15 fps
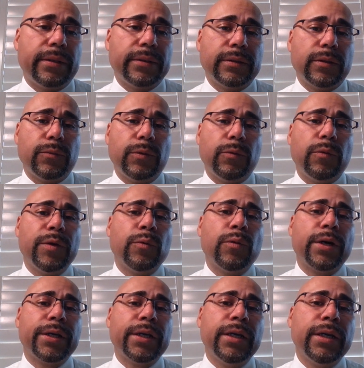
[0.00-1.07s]
So we will be
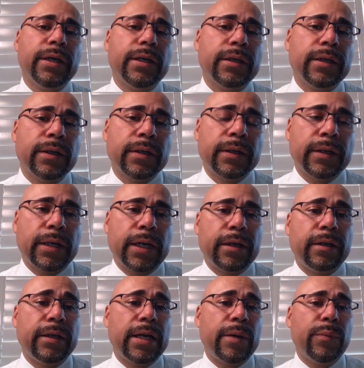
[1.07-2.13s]
working and
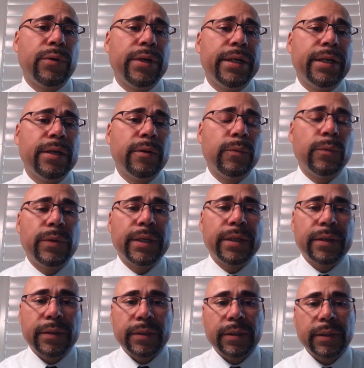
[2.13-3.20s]
collaborating with